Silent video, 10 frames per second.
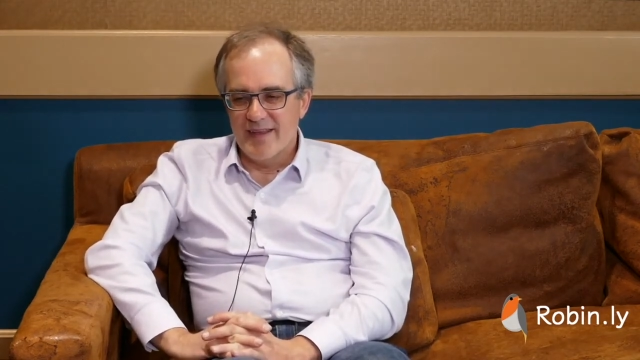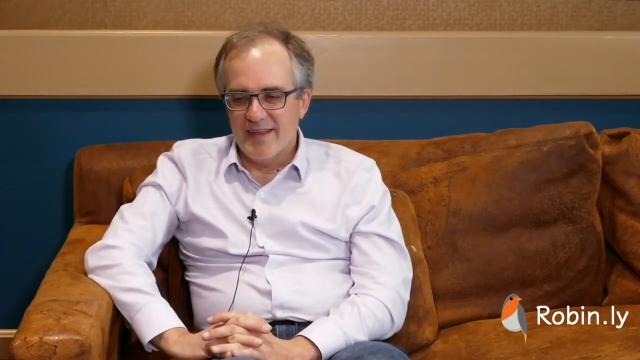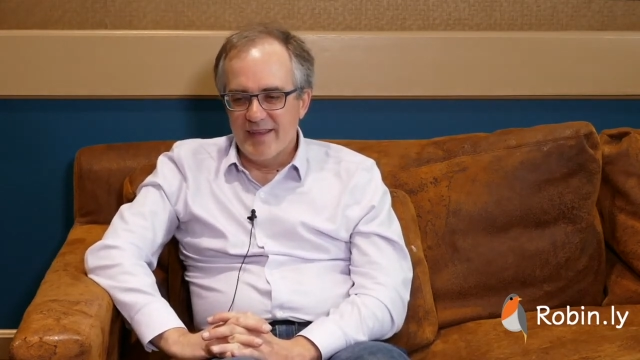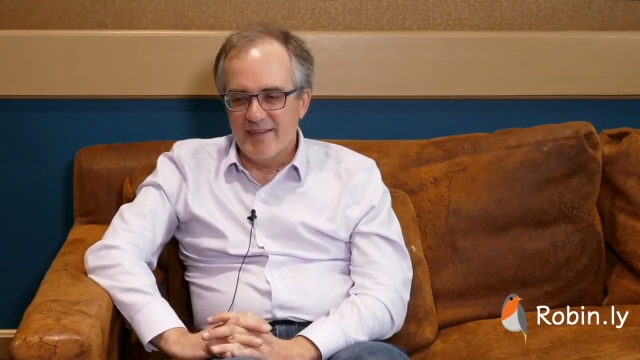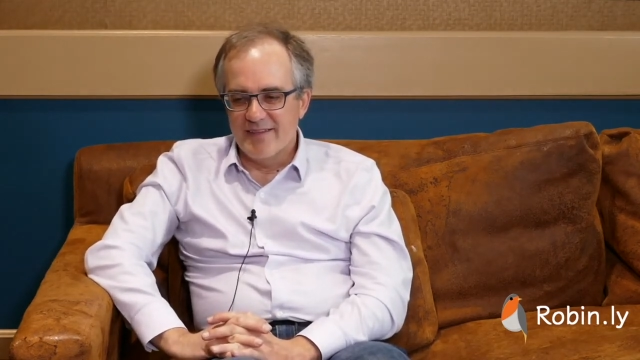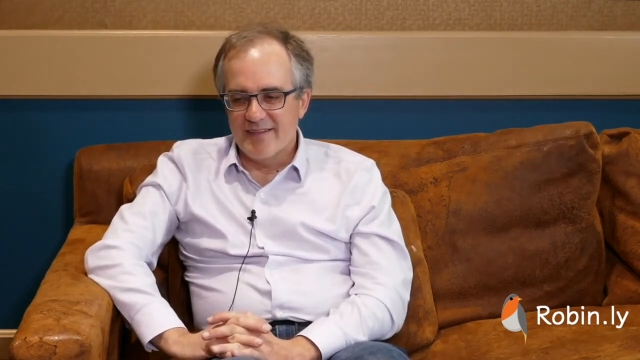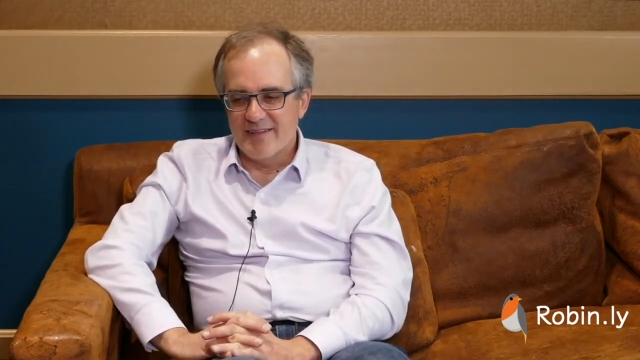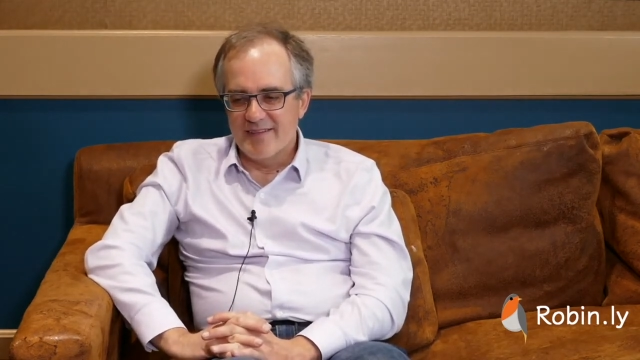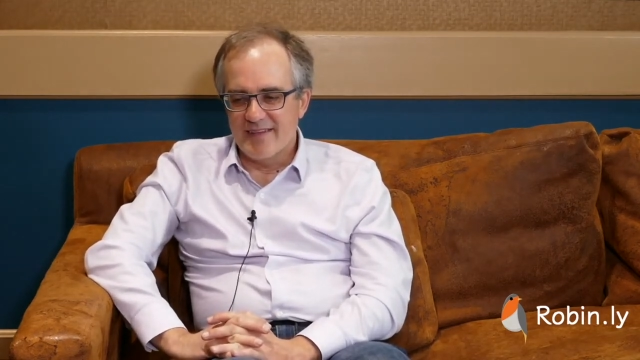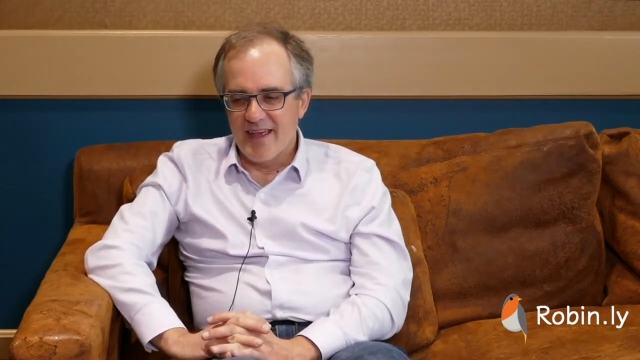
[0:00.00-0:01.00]
is
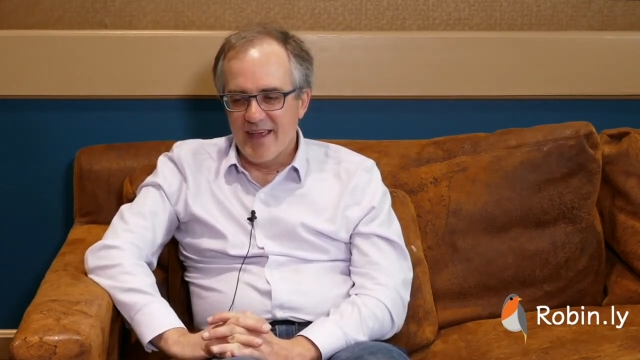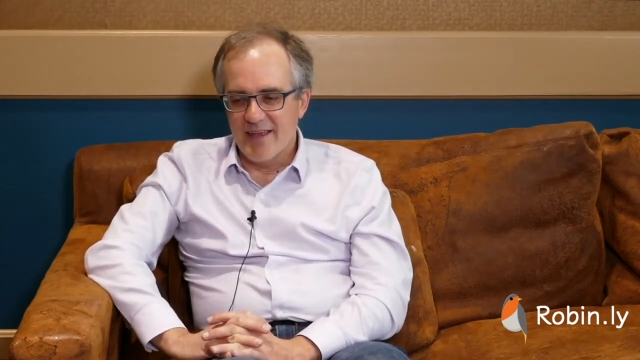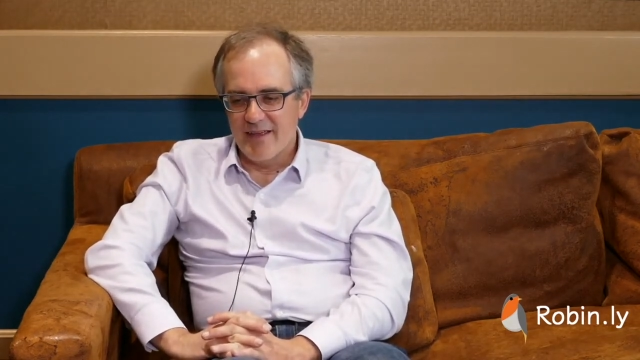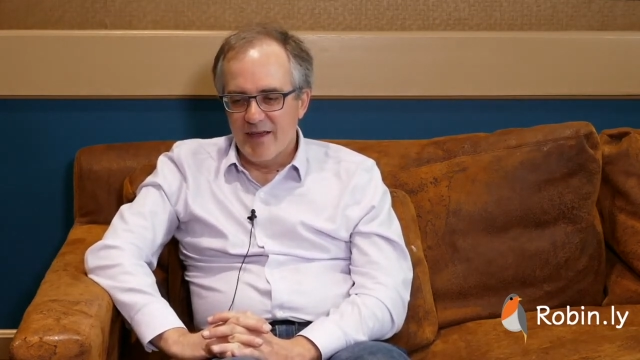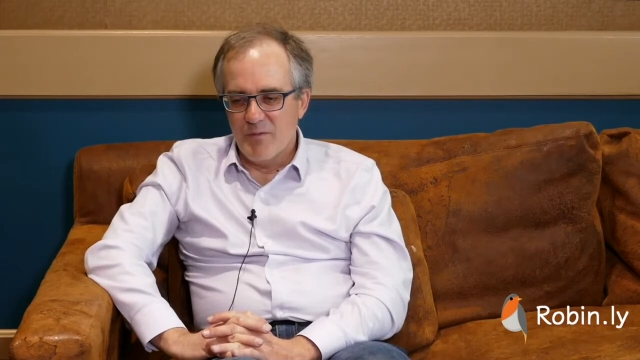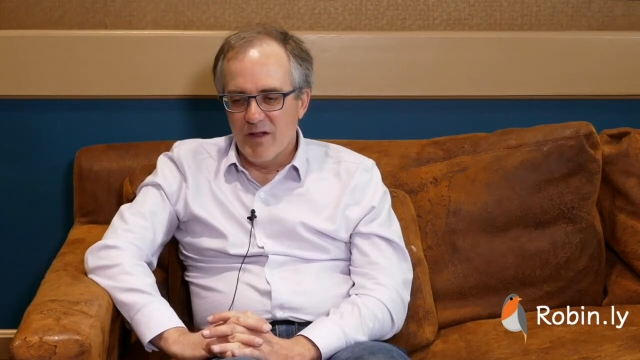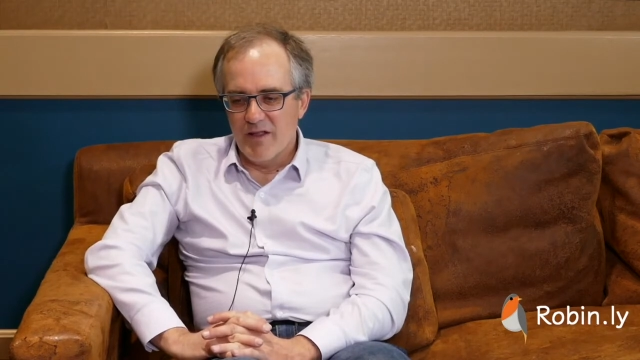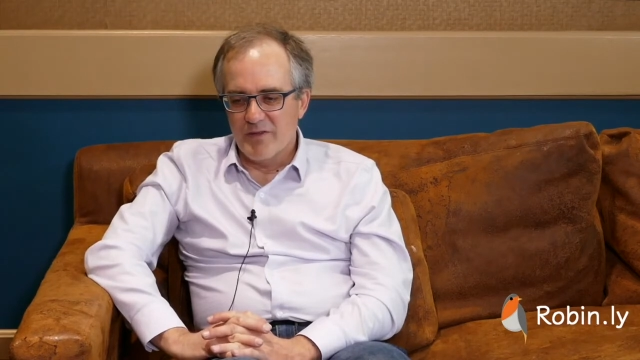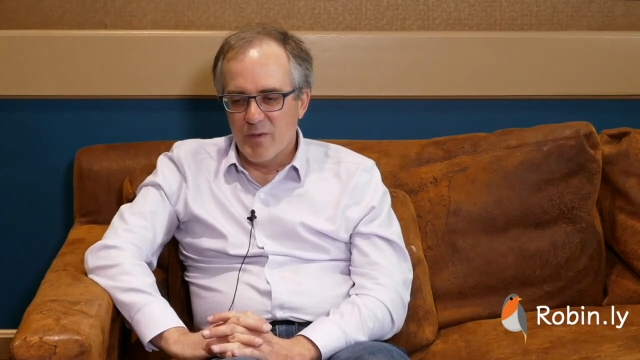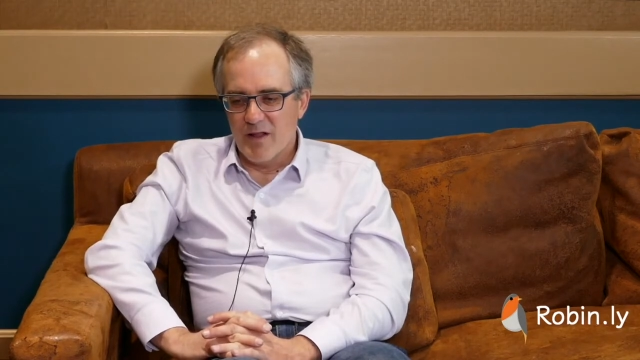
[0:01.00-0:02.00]
to say, well,
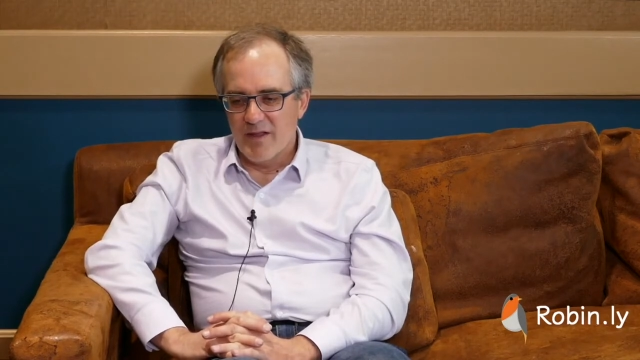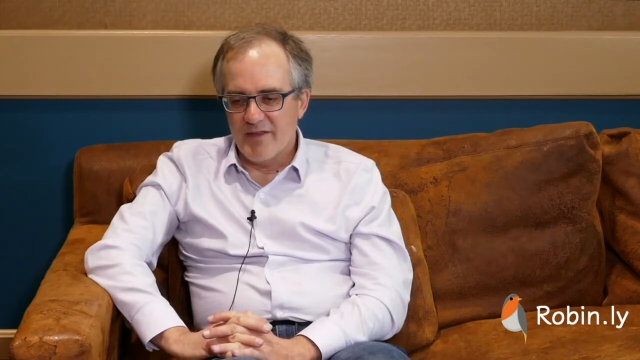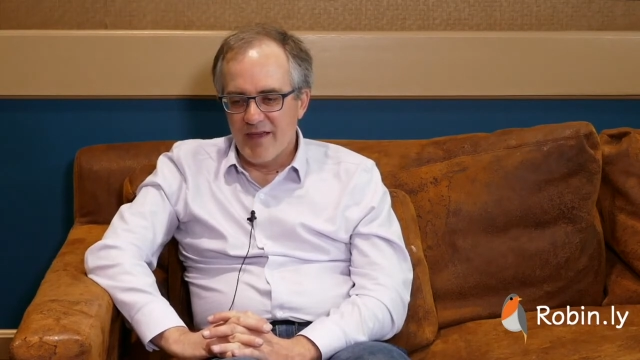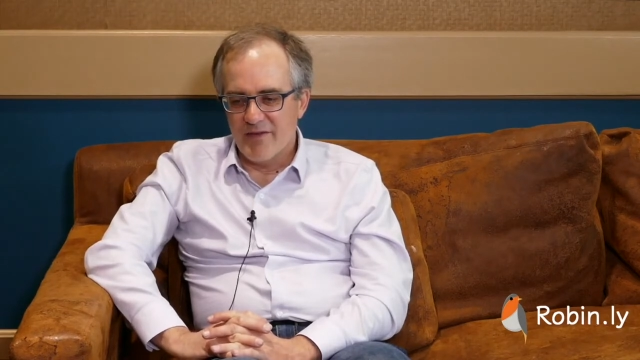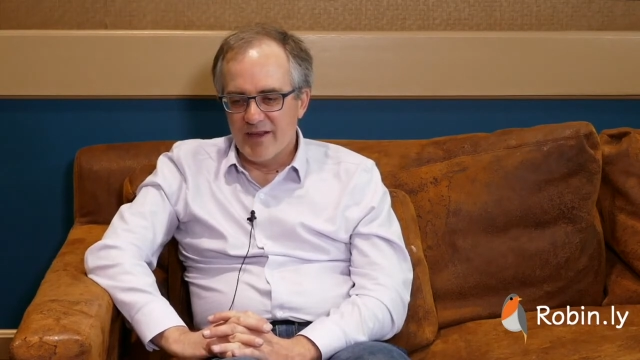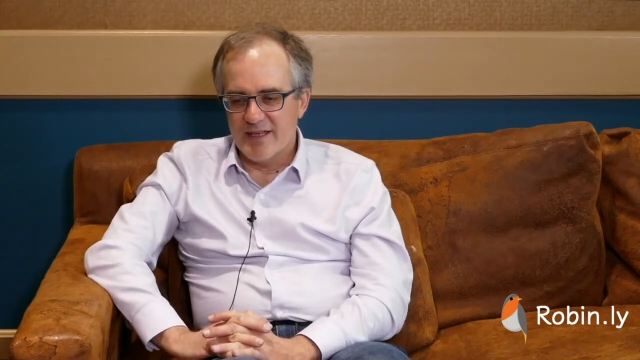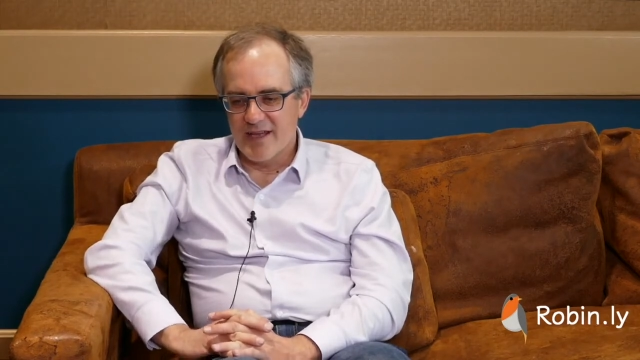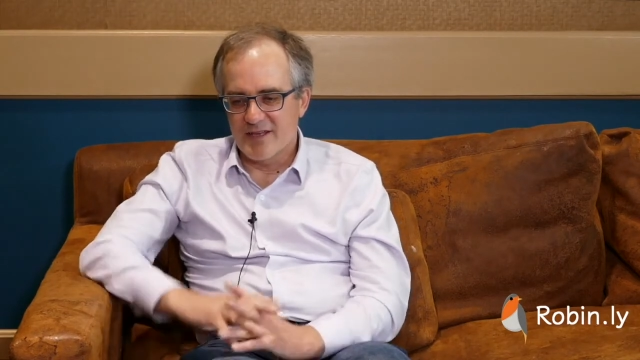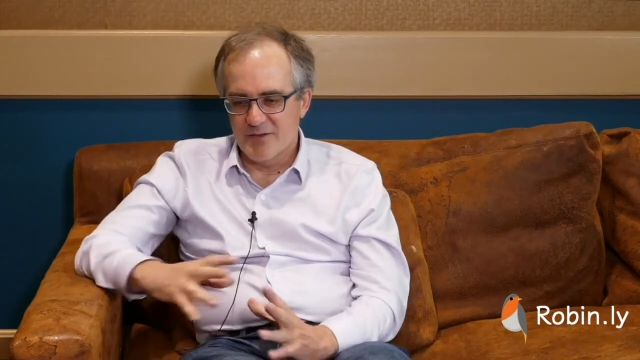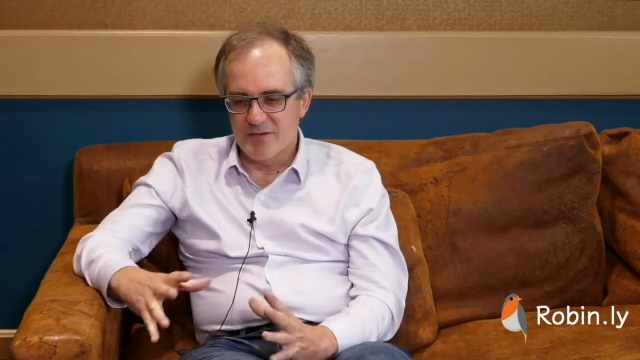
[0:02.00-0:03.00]
as well as having
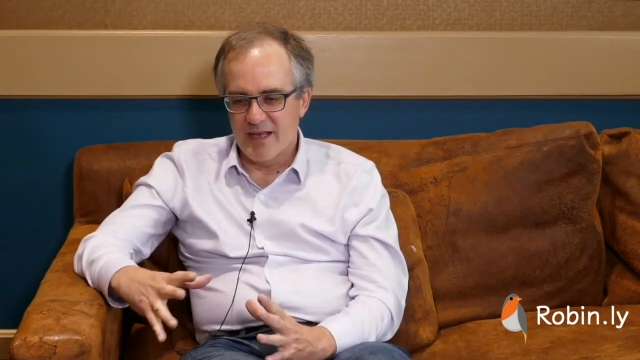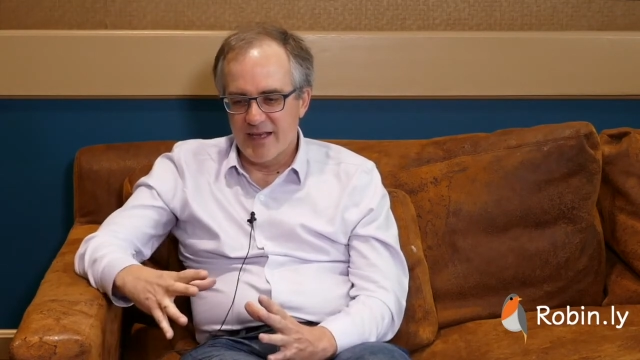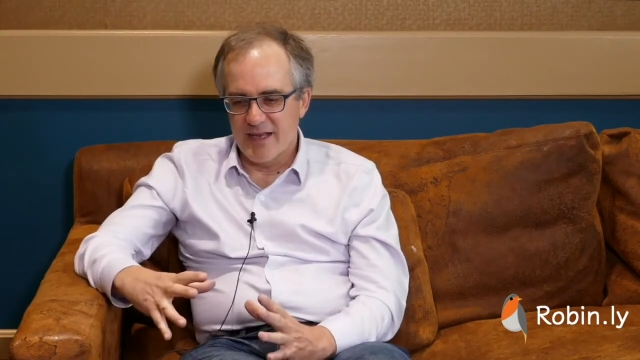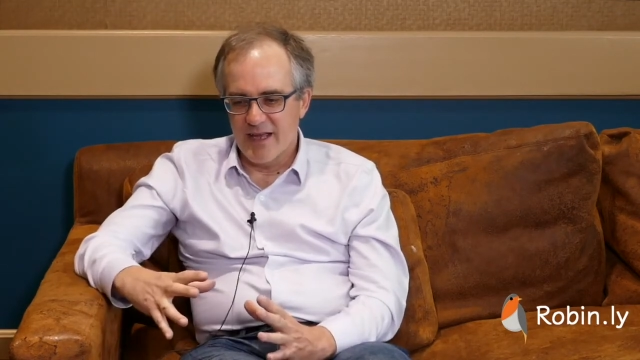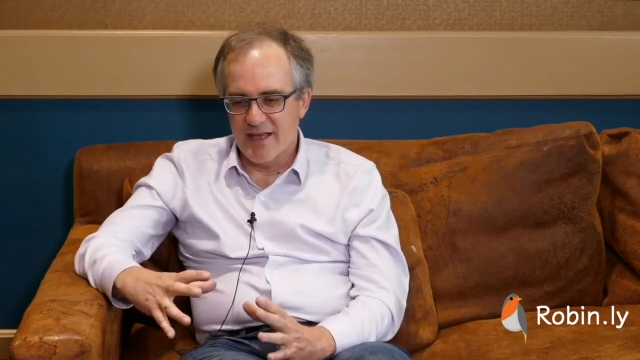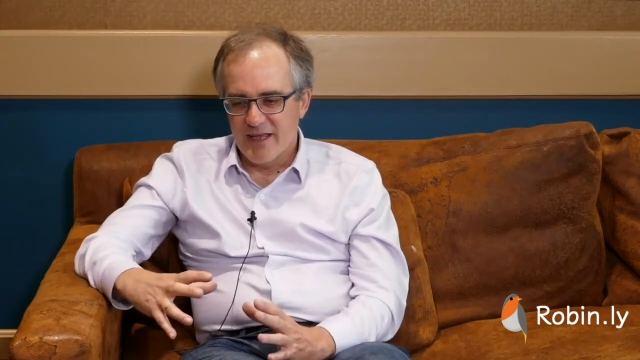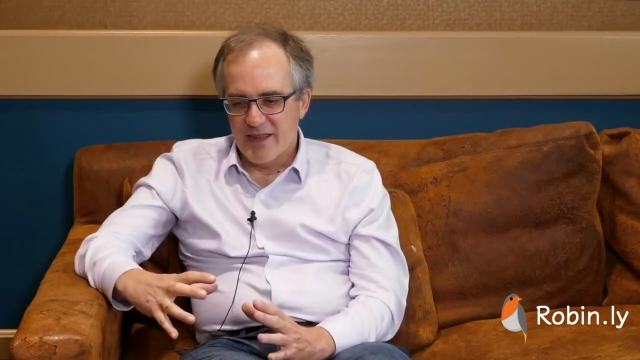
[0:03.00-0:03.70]
textual data